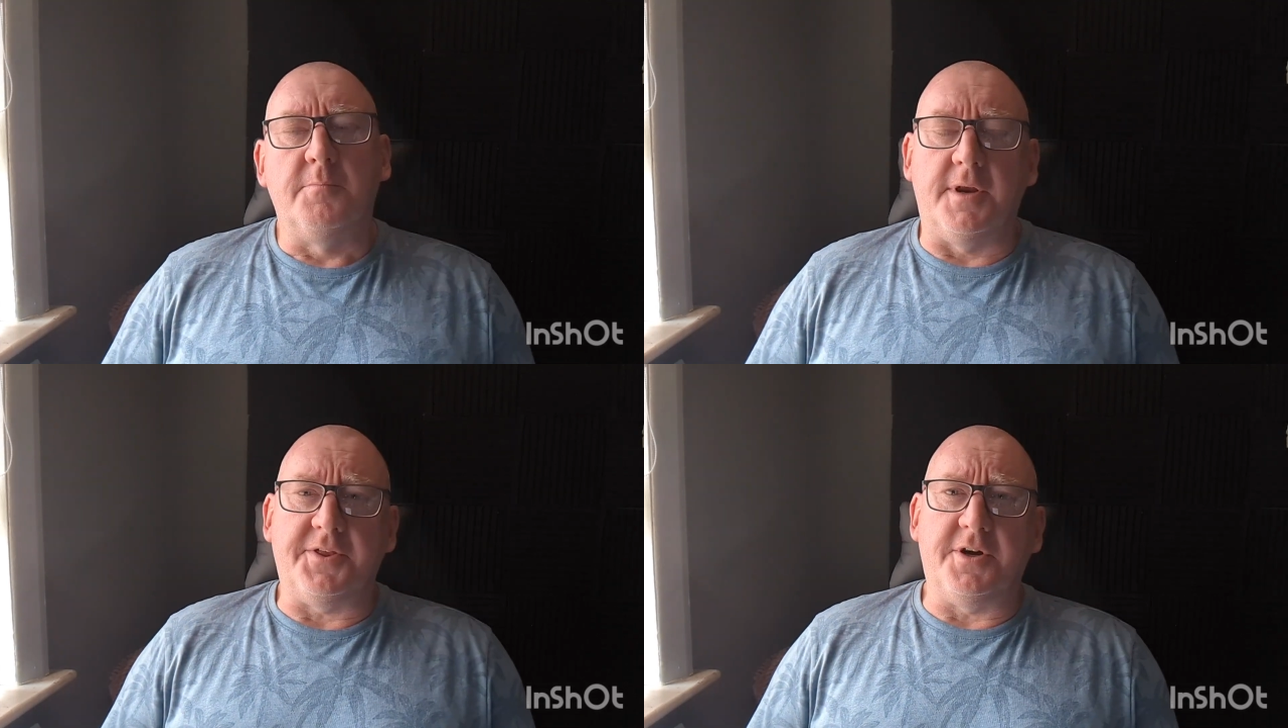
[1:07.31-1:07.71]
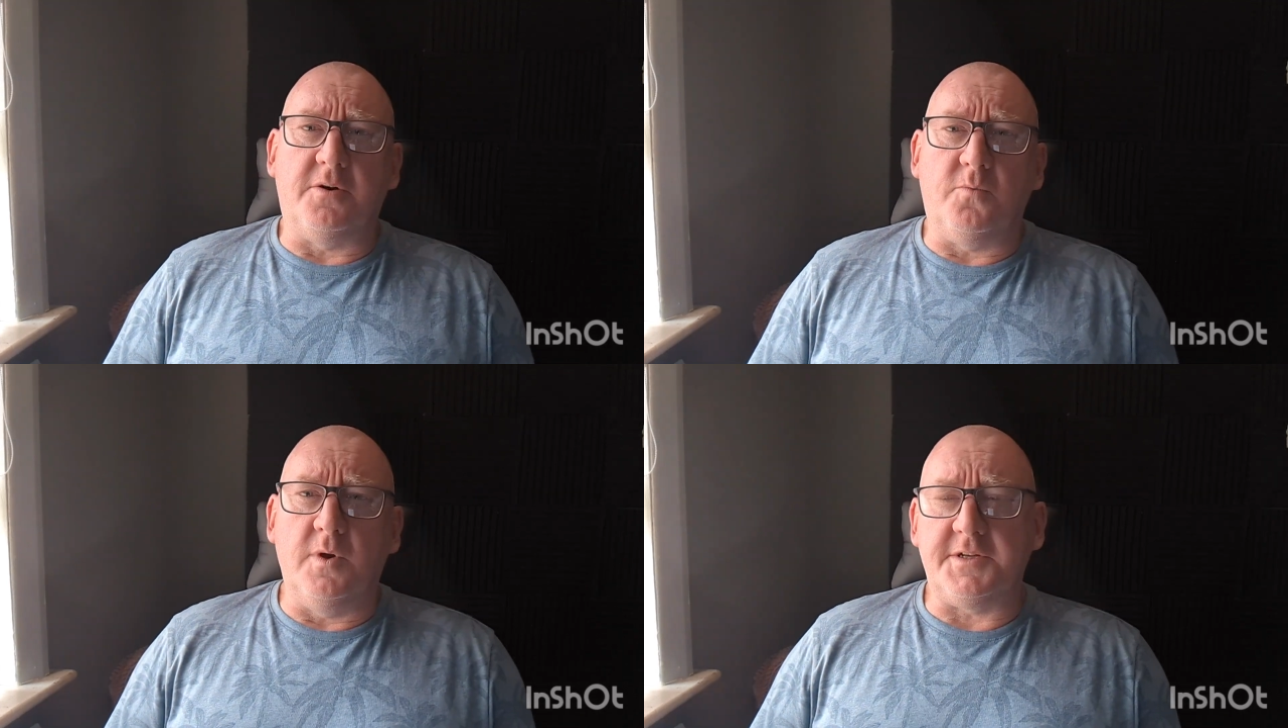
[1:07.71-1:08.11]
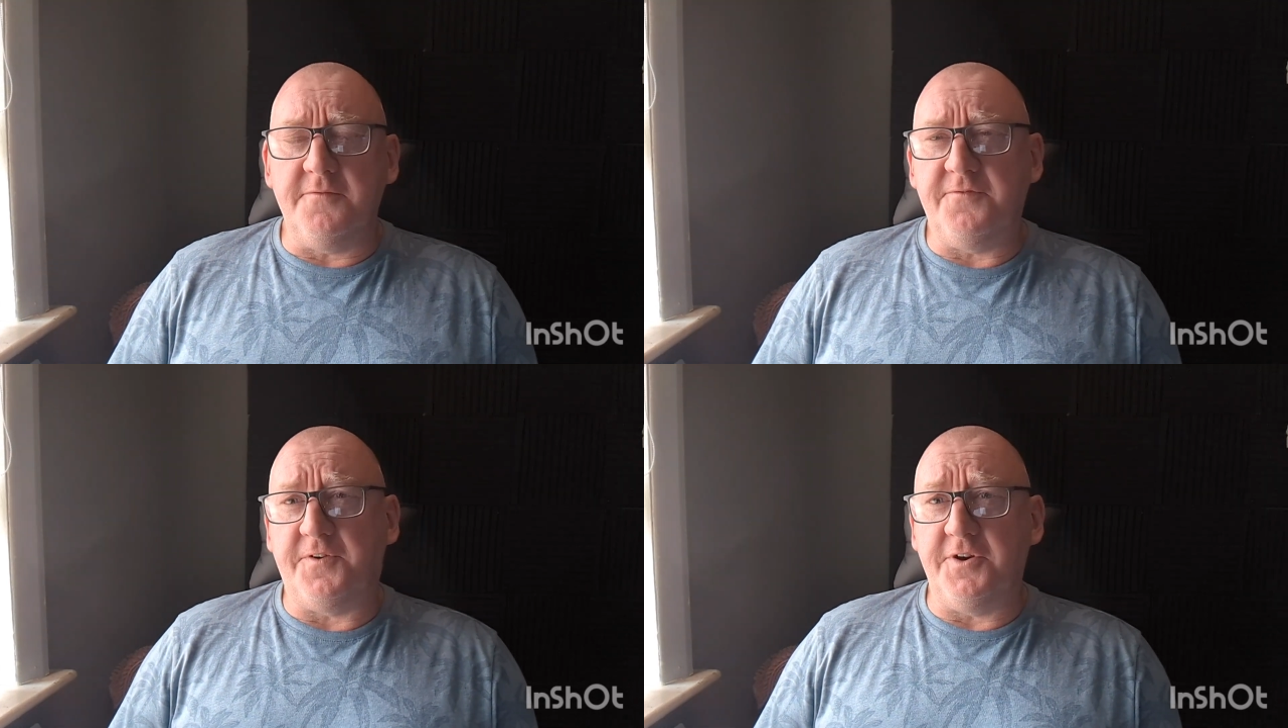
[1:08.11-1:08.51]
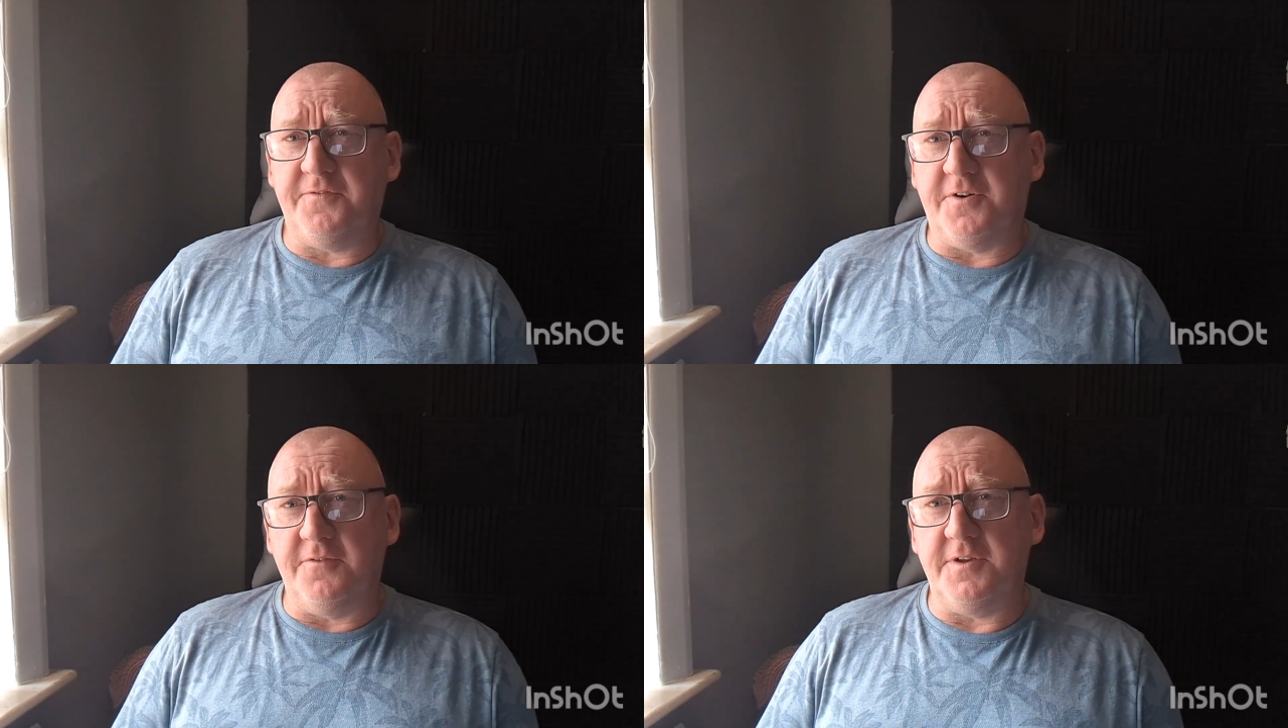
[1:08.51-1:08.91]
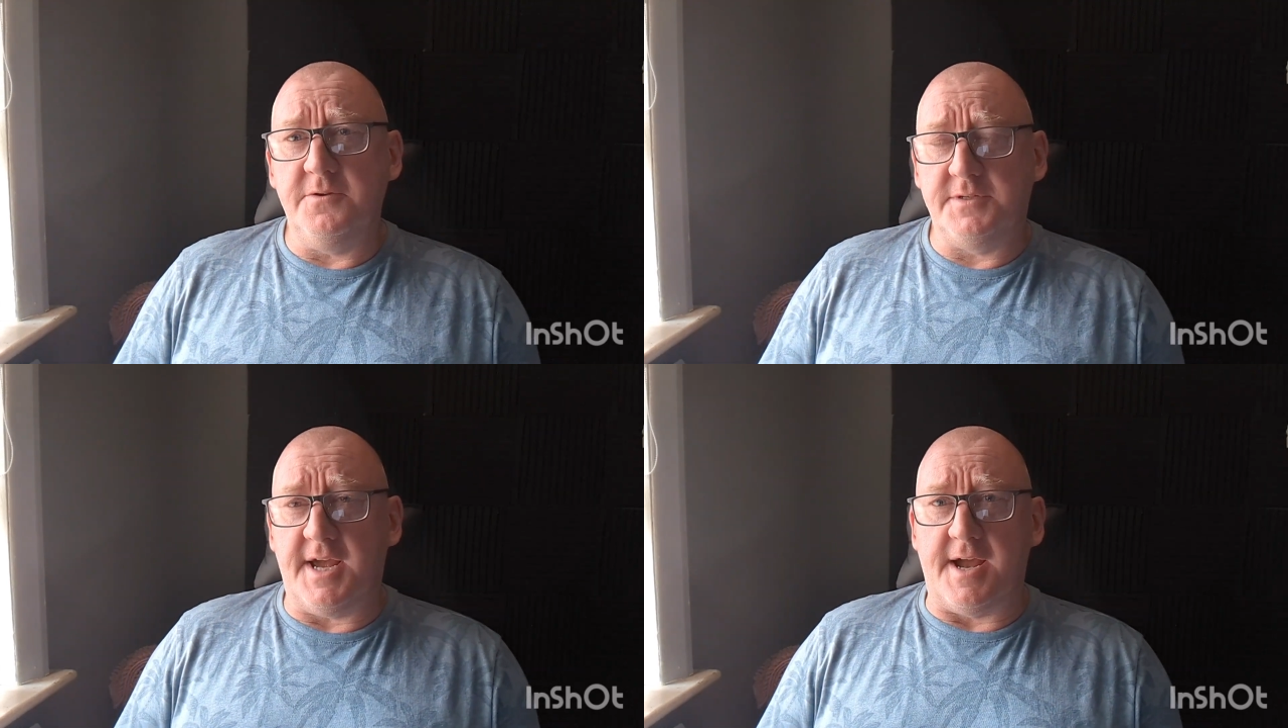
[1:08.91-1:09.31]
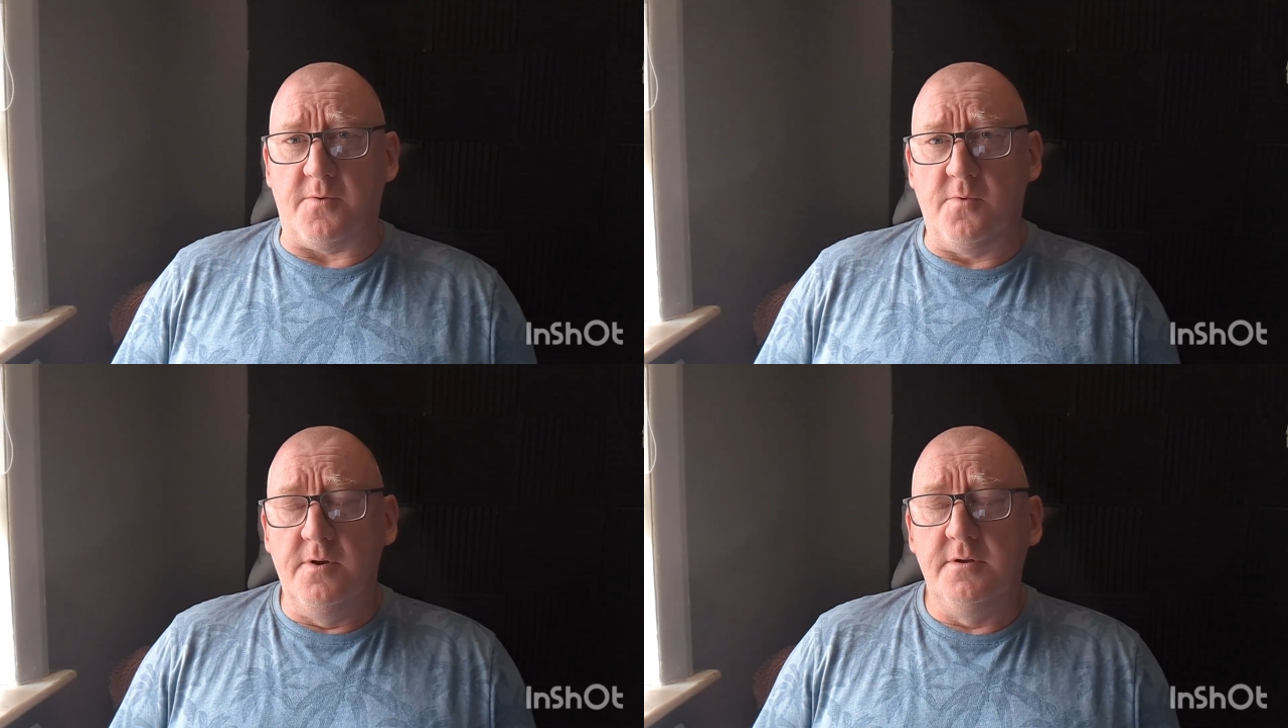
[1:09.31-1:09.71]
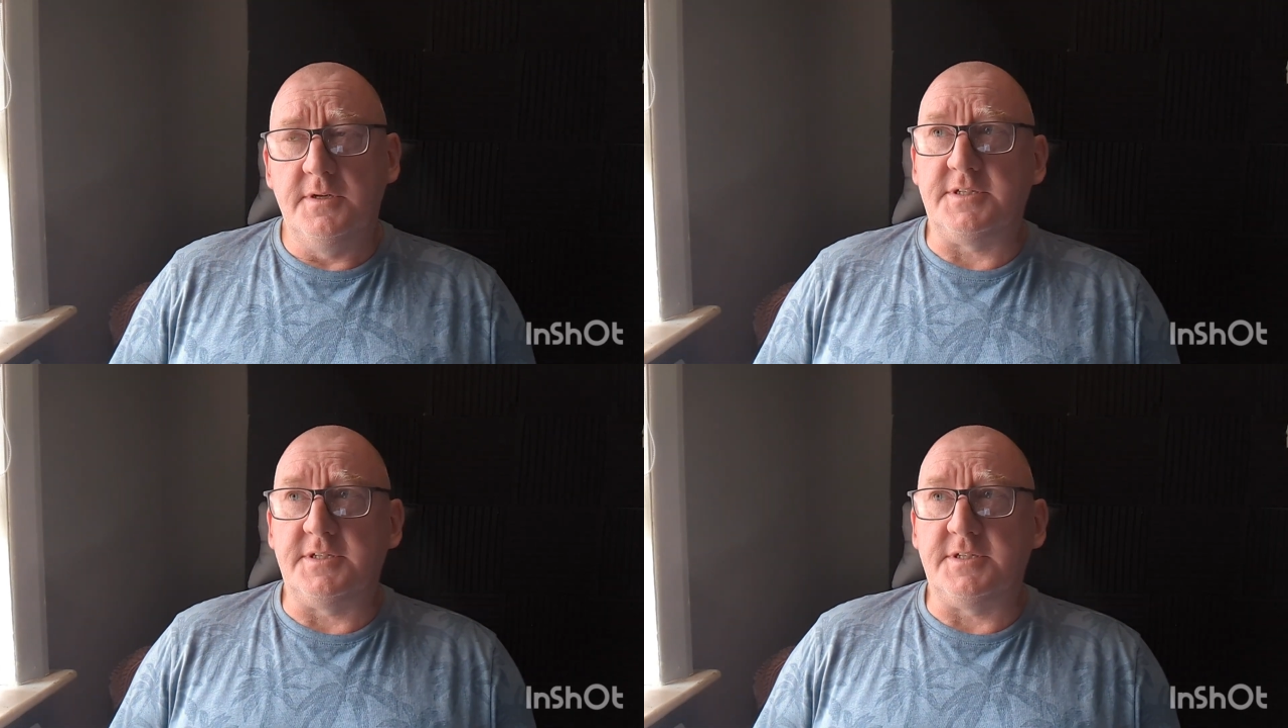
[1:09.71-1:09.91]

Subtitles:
But I thought, well, it's on 44 views now,